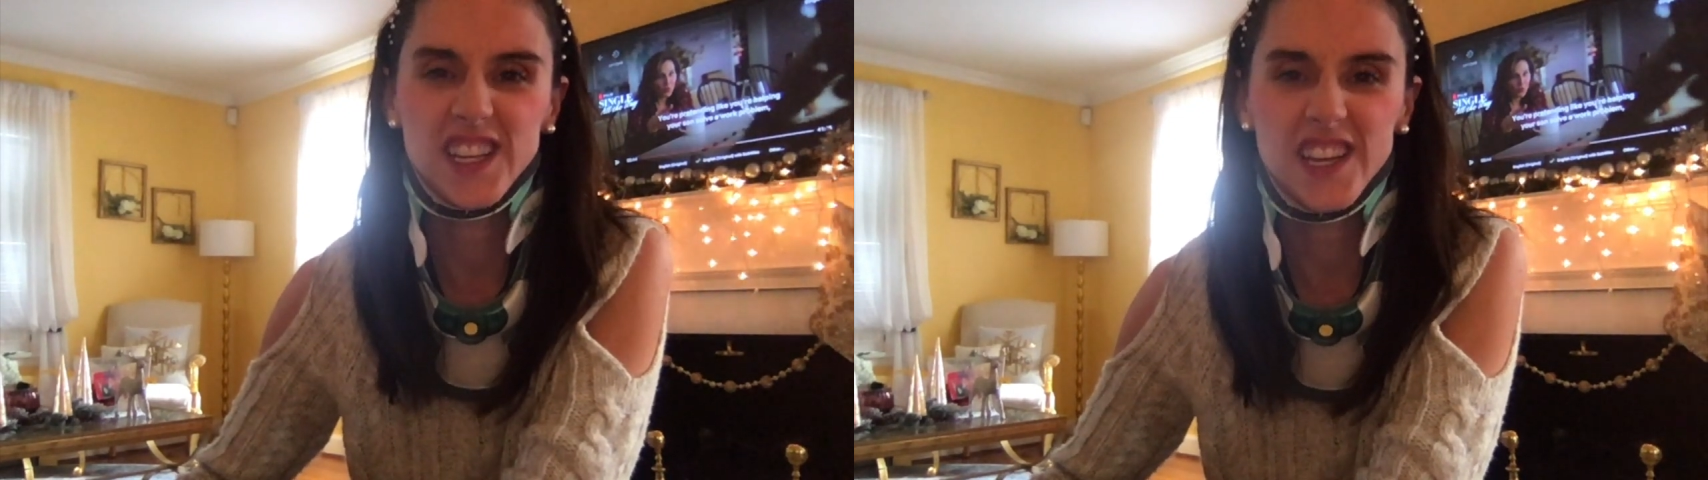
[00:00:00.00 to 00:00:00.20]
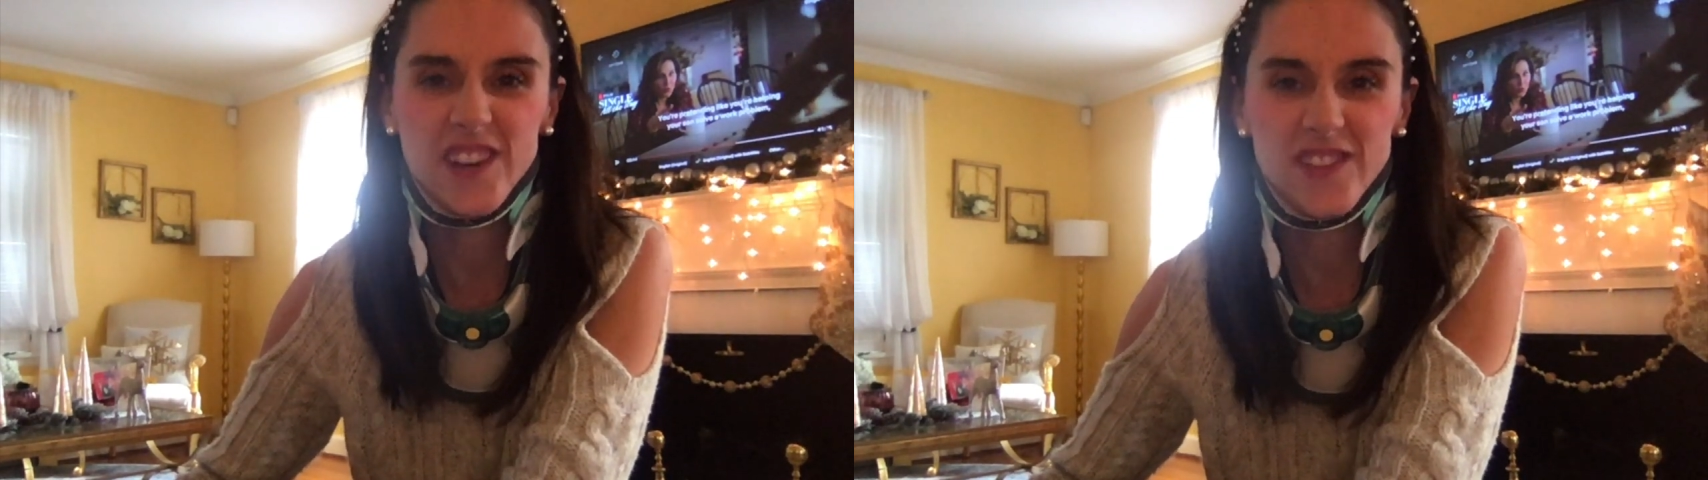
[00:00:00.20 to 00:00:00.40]

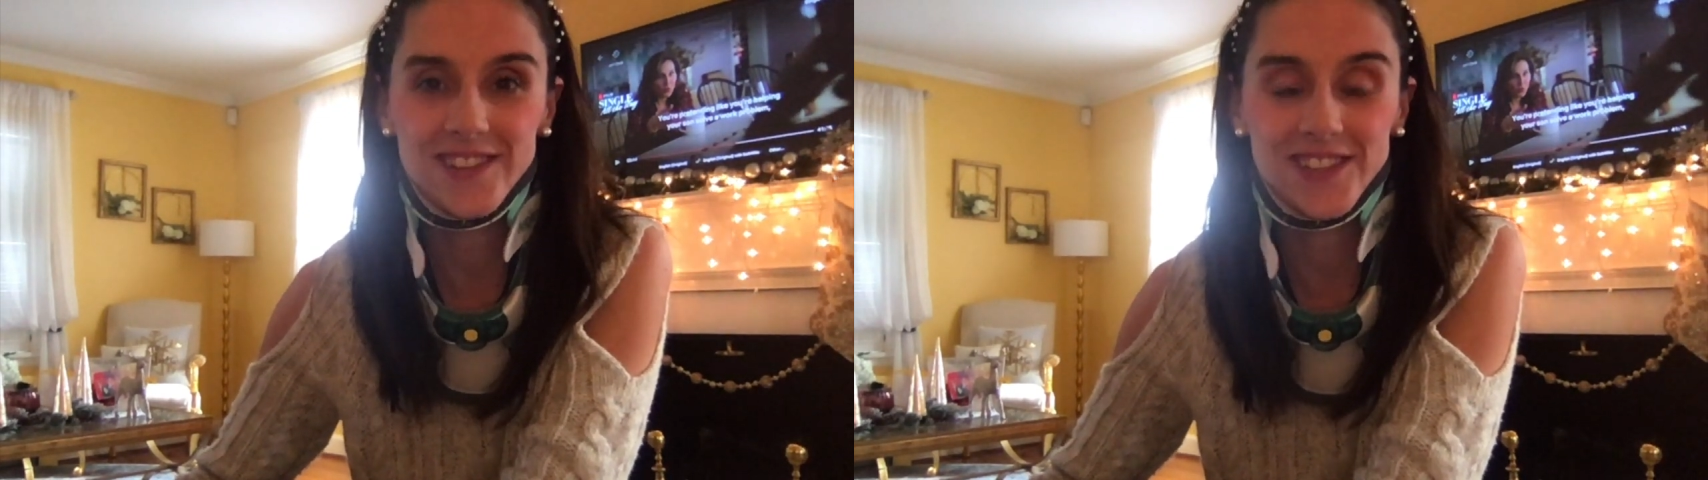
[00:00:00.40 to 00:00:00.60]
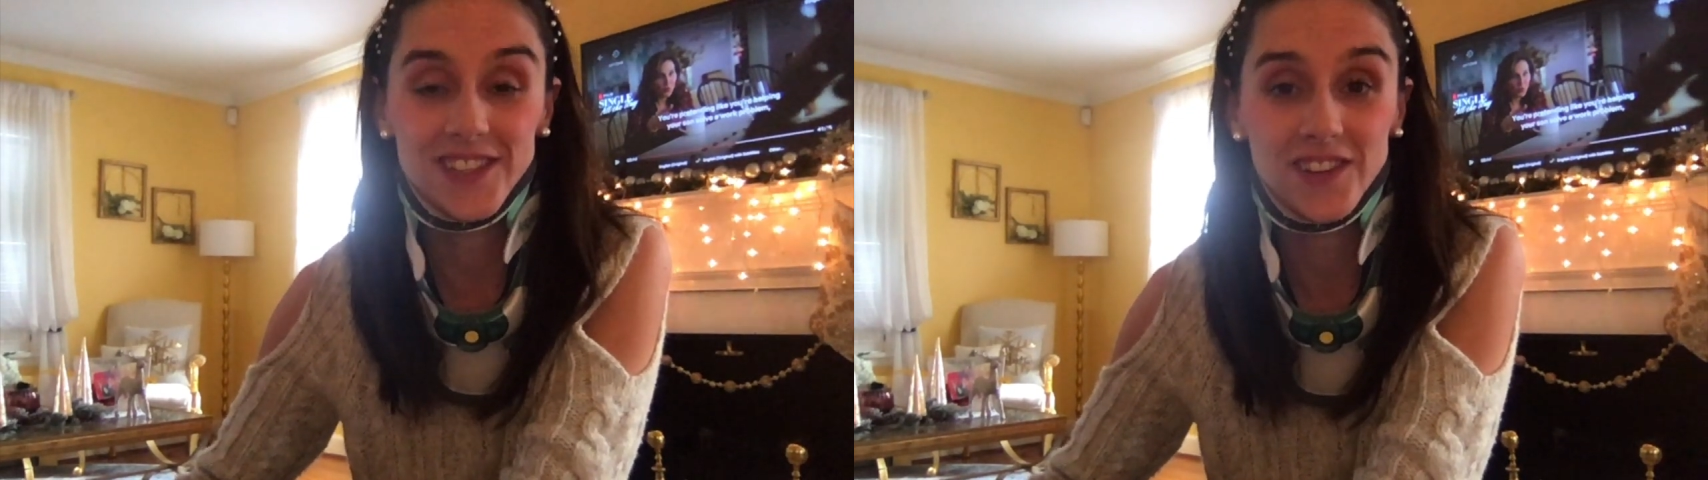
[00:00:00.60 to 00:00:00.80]
you know, when you're
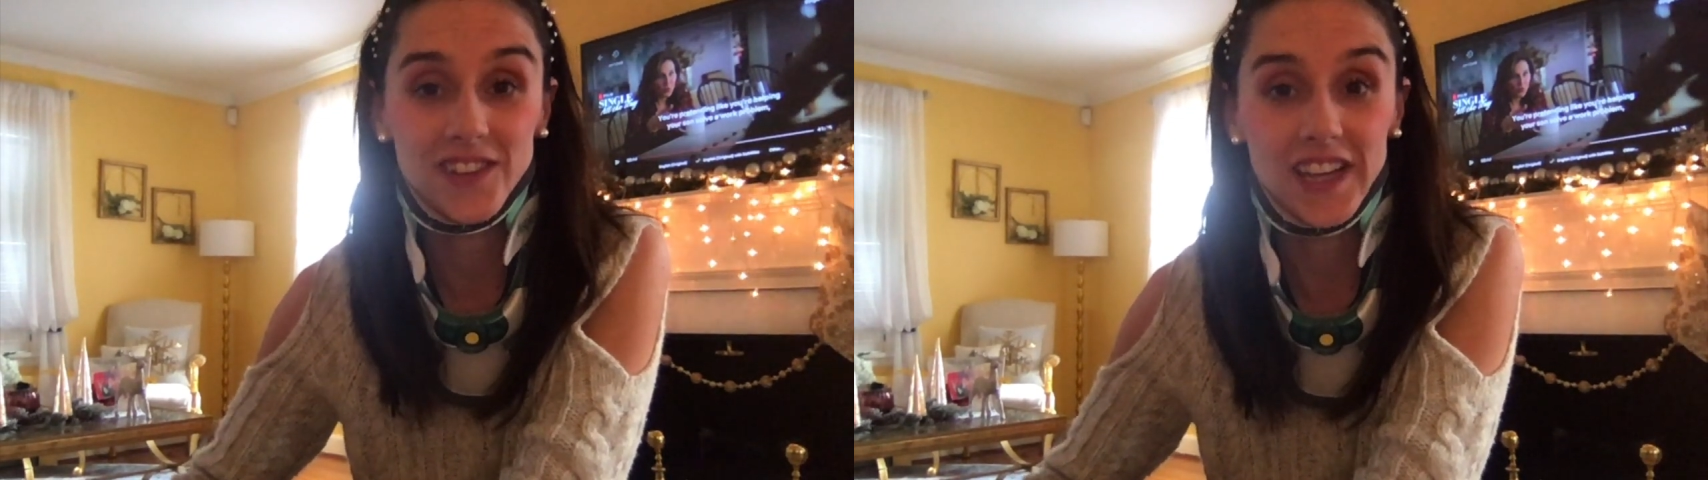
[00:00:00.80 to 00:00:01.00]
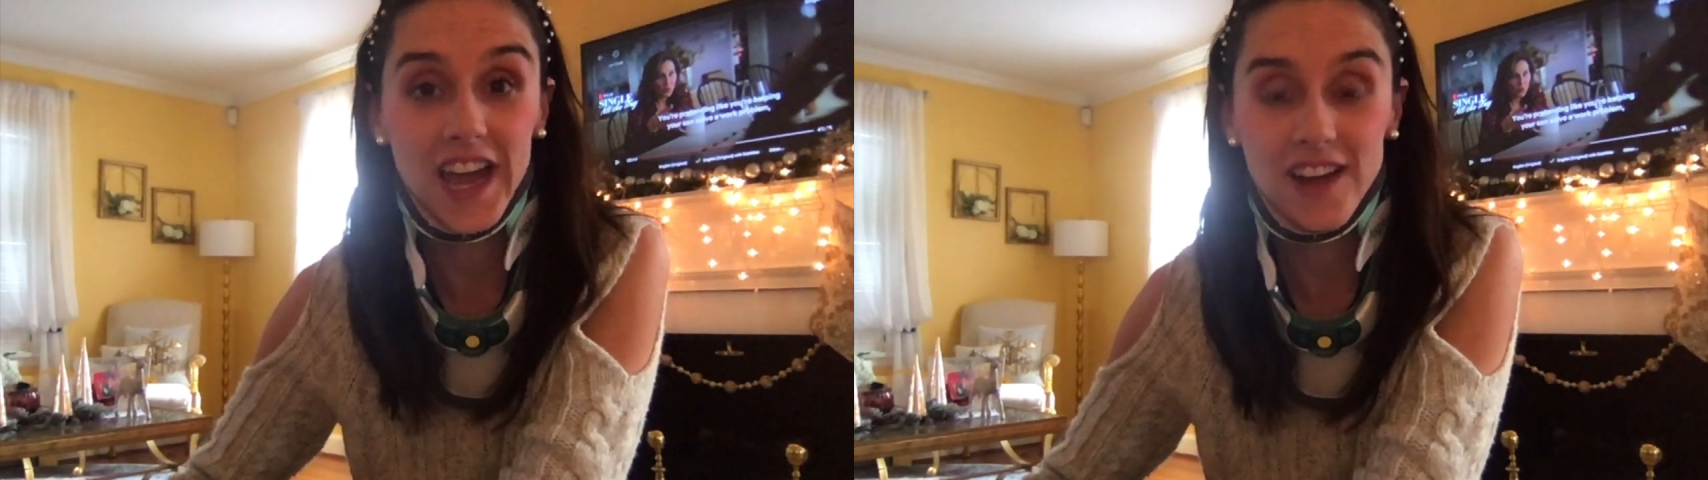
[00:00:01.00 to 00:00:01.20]
stuck on the
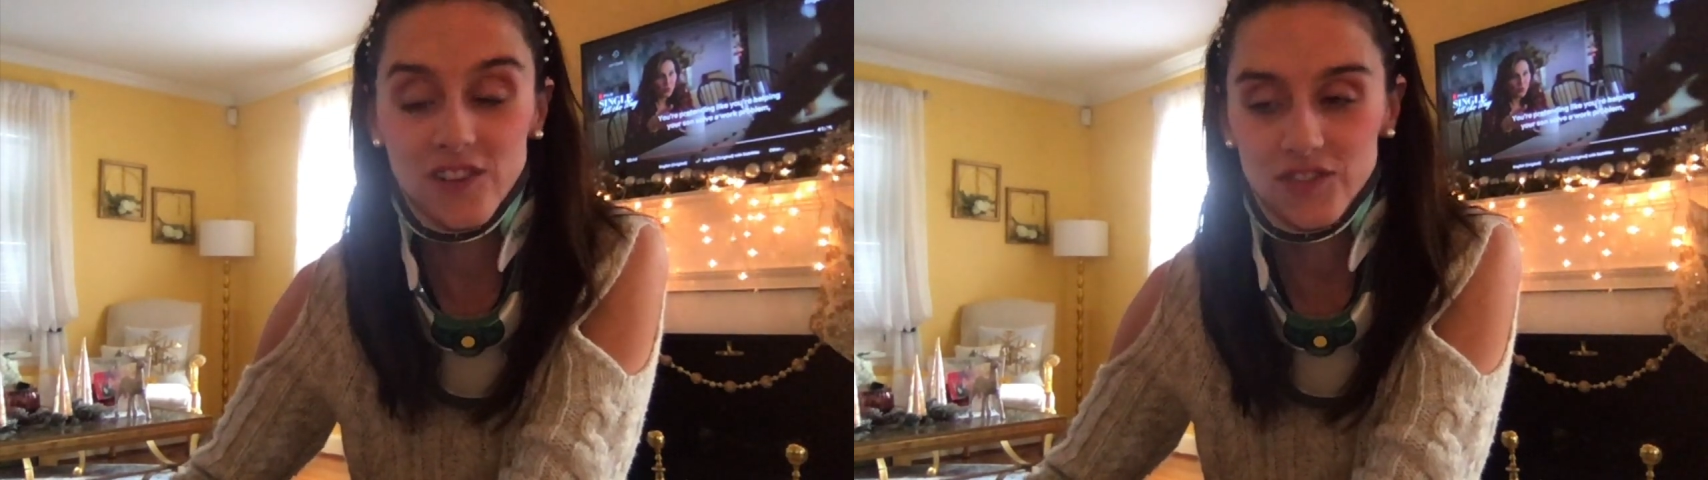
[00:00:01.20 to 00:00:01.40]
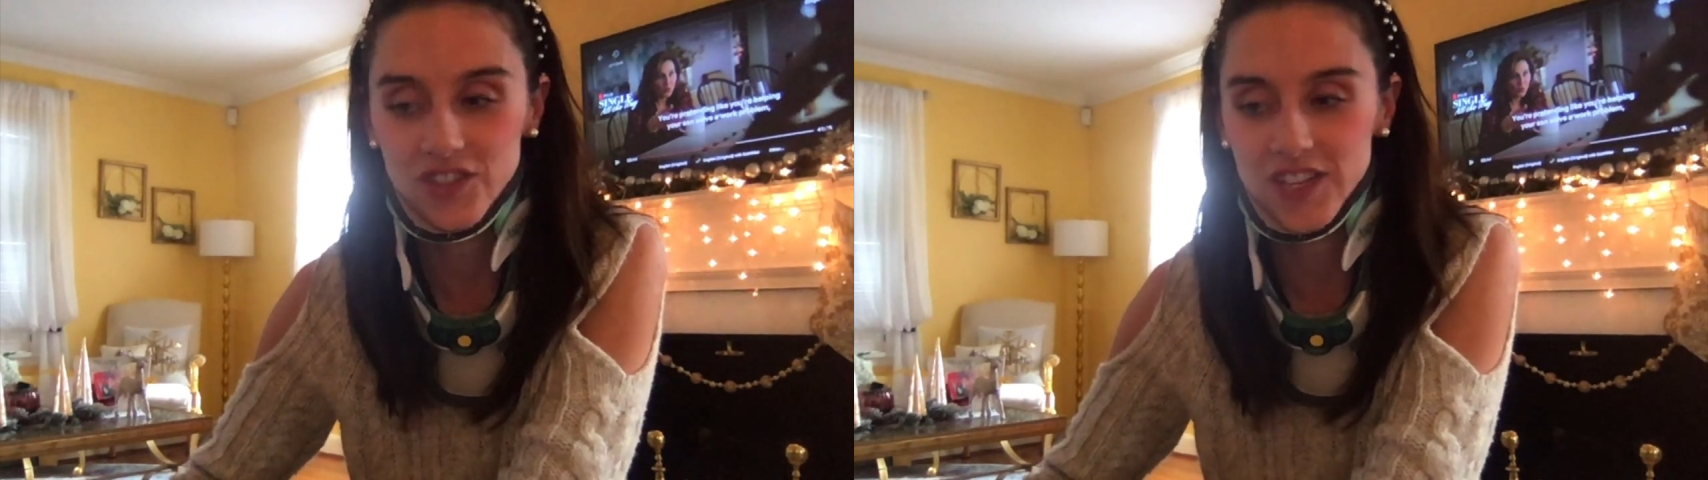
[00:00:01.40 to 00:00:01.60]
couch